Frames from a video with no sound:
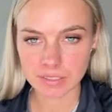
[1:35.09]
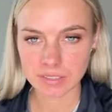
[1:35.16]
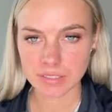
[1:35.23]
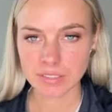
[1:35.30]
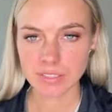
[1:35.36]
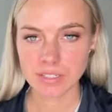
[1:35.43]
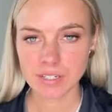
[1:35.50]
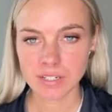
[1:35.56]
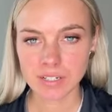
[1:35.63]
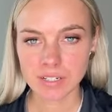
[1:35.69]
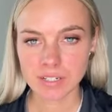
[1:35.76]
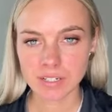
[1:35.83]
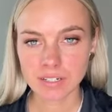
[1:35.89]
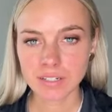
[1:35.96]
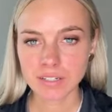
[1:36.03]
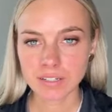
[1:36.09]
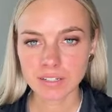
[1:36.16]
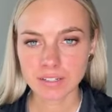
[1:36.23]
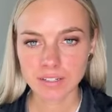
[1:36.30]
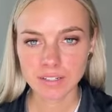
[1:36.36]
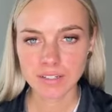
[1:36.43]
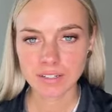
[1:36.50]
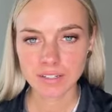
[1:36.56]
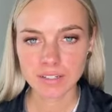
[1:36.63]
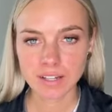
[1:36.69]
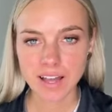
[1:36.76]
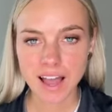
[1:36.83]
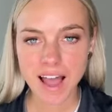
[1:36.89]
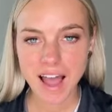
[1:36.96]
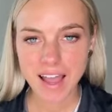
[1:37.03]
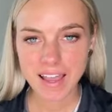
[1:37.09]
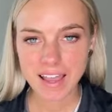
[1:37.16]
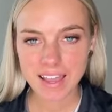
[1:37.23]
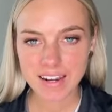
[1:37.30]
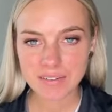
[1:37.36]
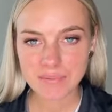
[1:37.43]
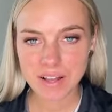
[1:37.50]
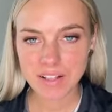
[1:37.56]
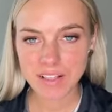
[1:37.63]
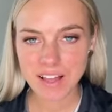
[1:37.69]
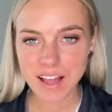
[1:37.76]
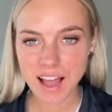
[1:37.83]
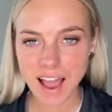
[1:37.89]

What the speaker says: Hi, Annabella.